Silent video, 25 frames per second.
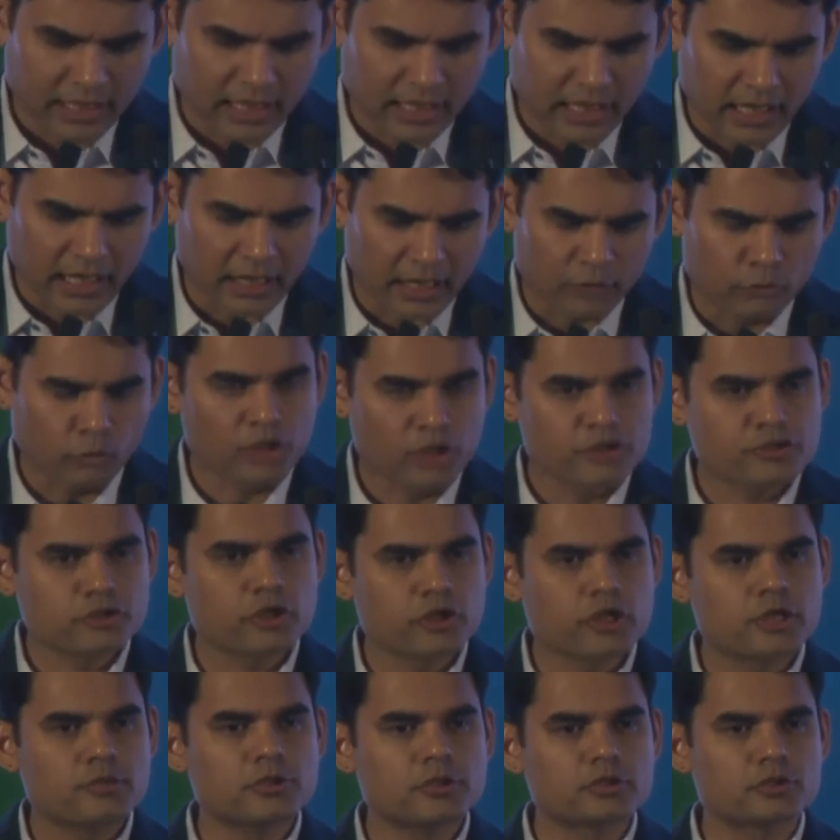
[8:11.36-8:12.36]
And once you're
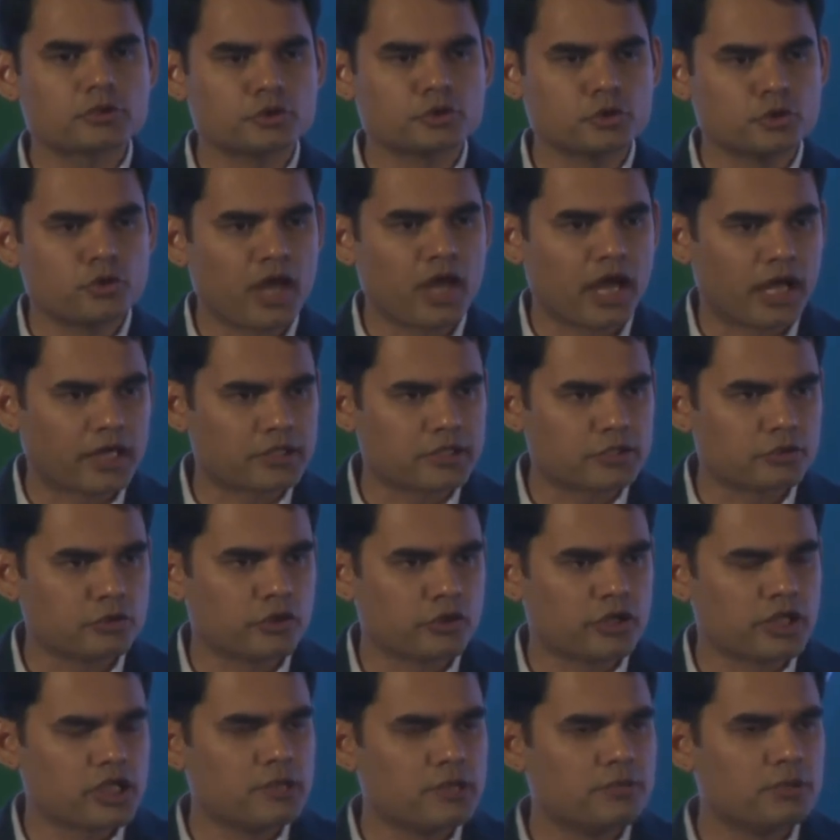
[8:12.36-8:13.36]
able to do that,
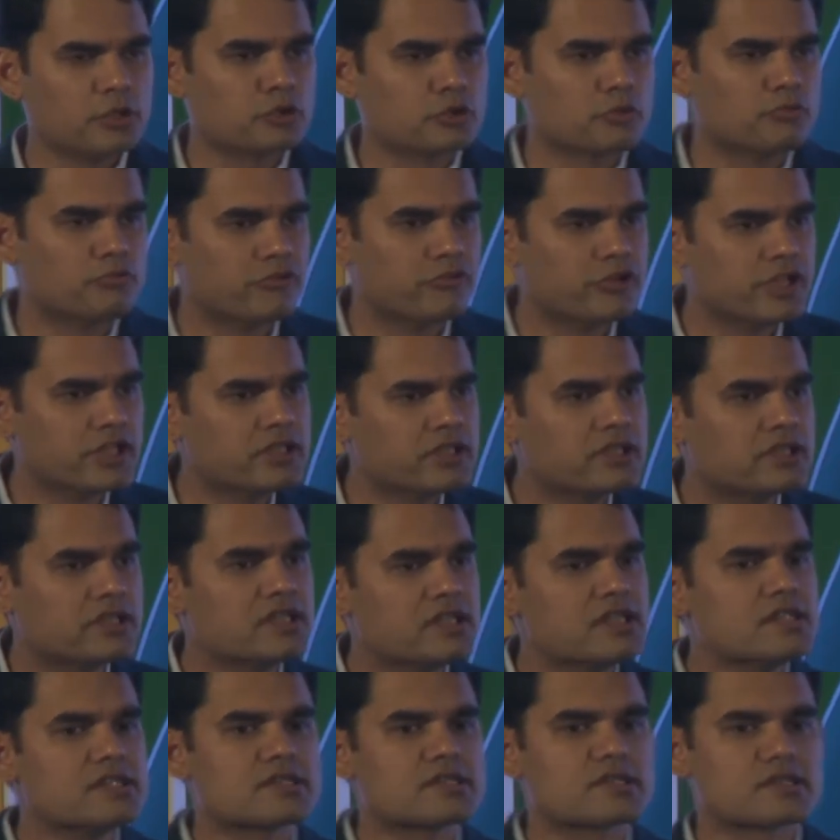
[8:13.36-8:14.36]
you're able to bring
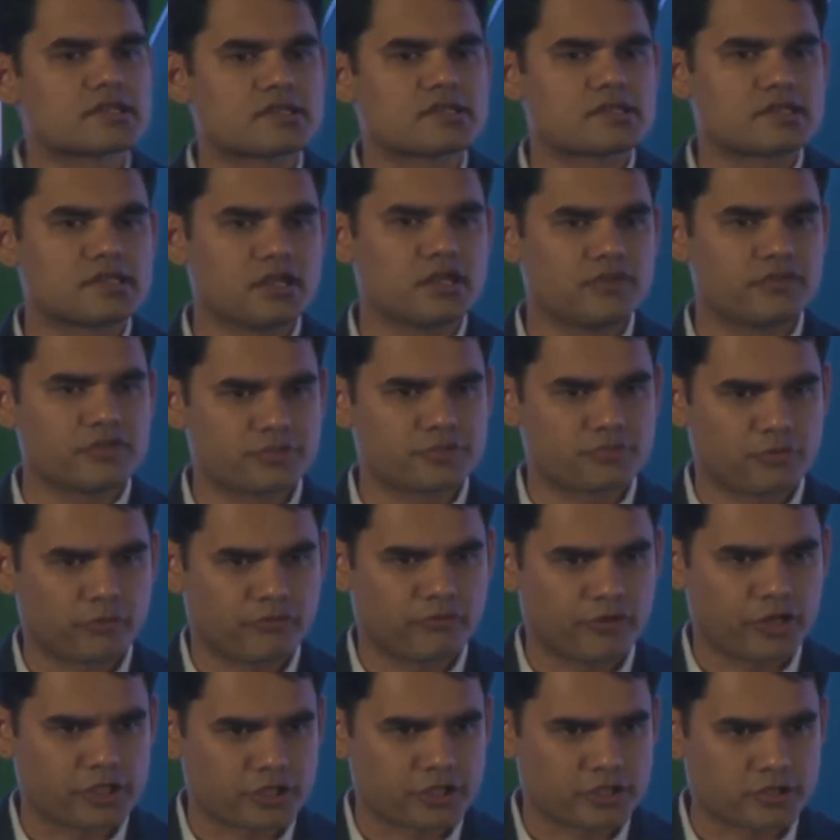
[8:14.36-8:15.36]
these service
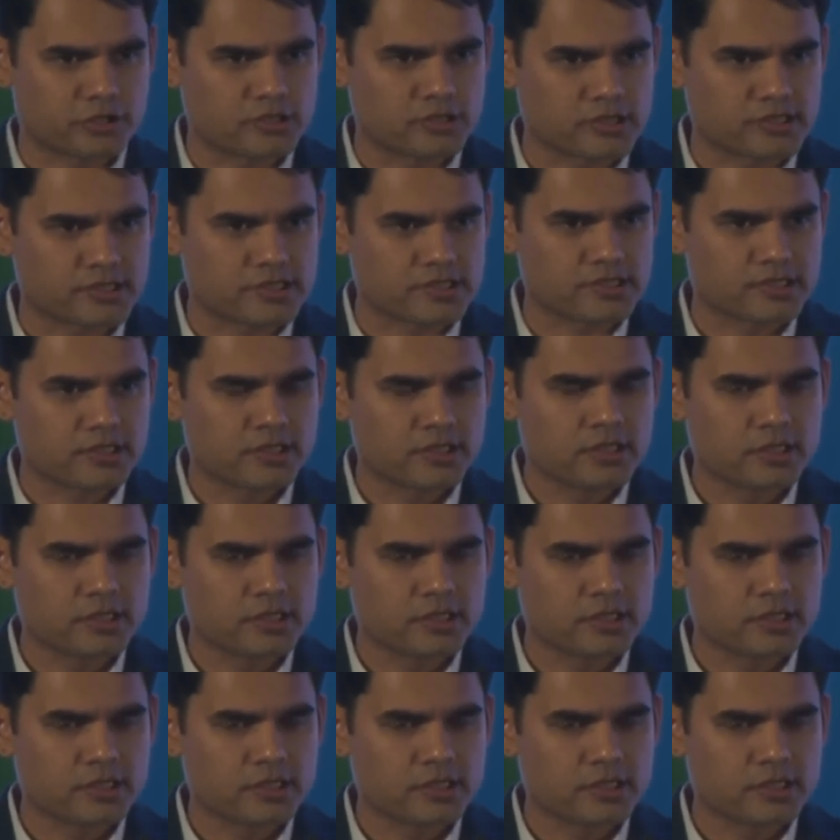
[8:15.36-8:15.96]
professionals,